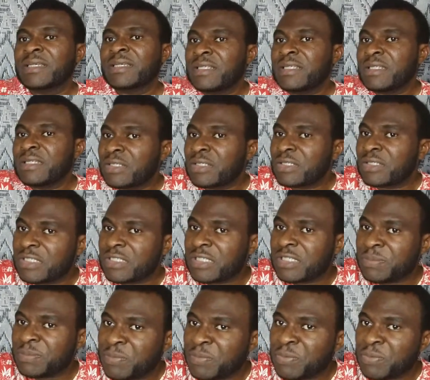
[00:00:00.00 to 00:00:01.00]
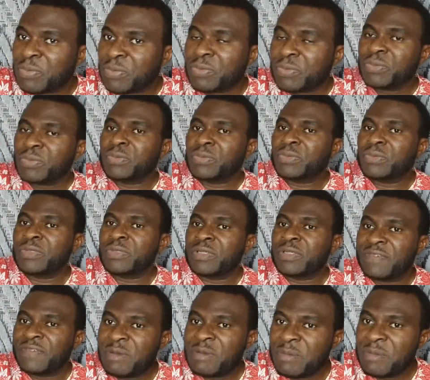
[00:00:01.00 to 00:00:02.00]
It is the people, the
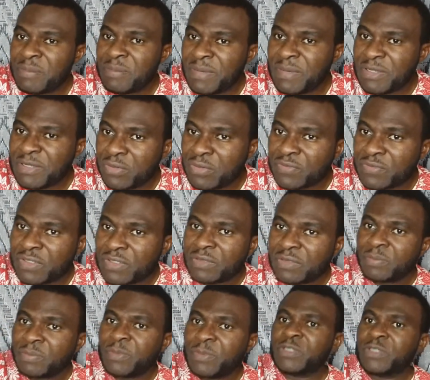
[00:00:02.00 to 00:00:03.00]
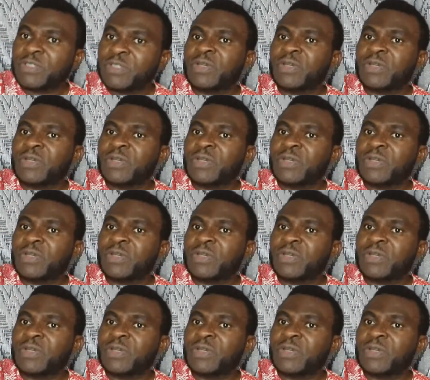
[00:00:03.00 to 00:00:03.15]
family members of the insurance